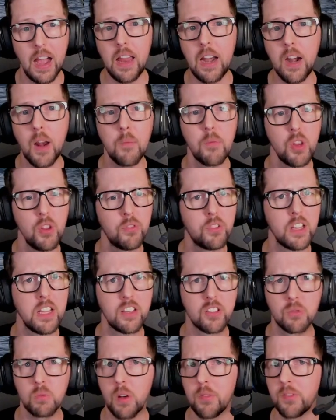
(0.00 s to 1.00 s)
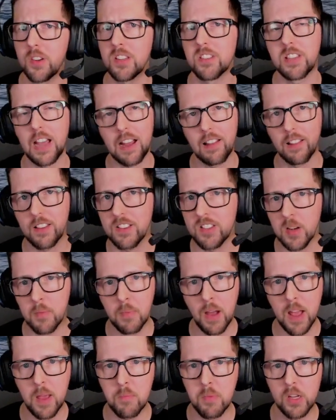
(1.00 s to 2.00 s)
I ended up using Swift and Silence in
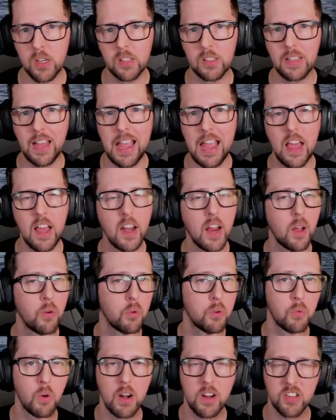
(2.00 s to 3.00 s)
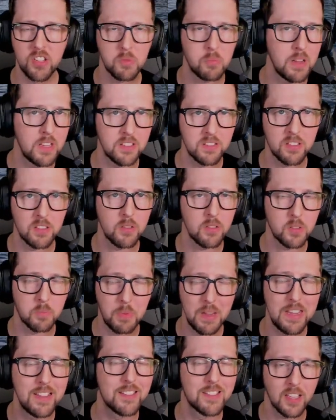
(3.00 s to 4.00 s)
my build, and I would run a
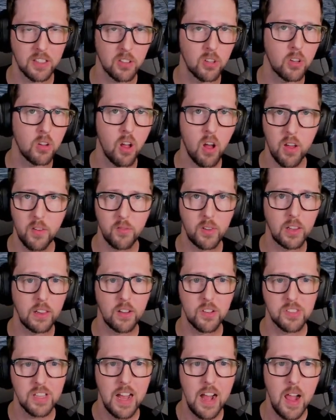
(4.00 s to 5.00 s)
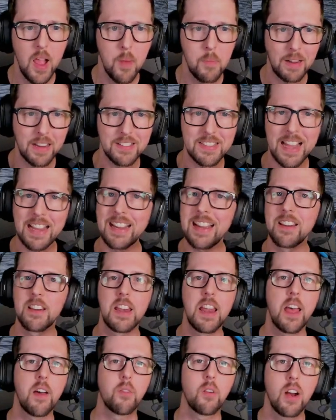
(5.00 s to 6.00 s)
speed signal on Velos because I
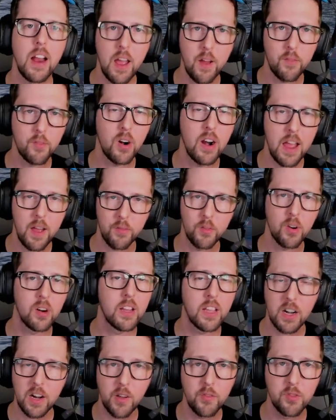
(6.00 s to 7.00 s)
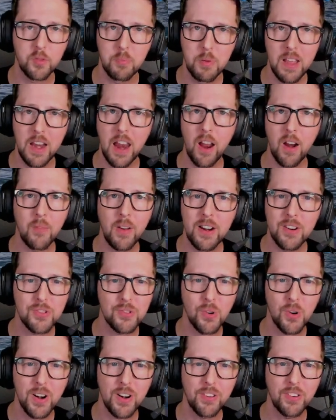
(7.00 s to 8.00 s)
can never, ever get enough speed out of my
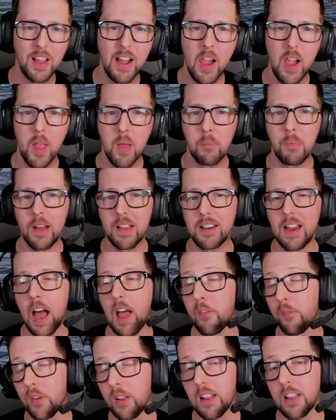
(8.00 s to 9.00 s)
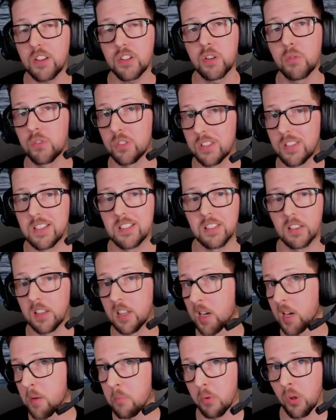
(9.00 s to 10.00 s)
destroyers, but I feel like she was
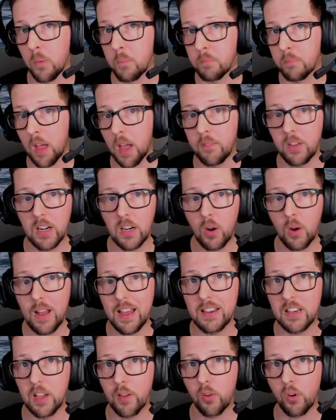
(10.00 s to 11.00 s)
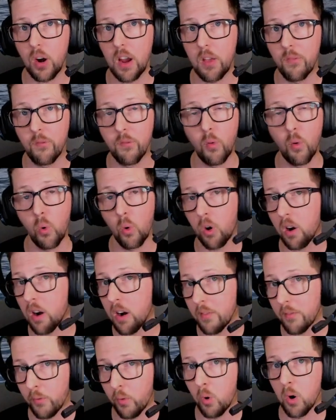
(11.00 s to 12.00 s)
decently nimble. I'm going to go ahead and give her a
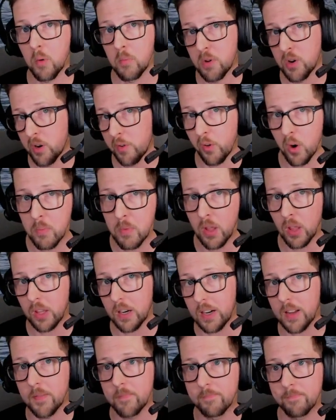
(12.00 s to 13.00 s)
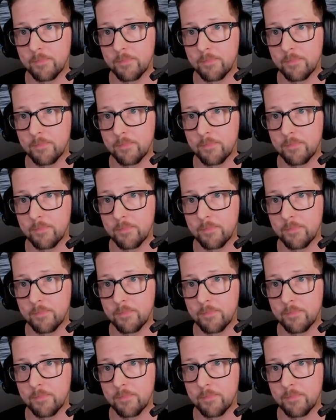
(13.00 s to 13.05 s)
4 for maneuverability.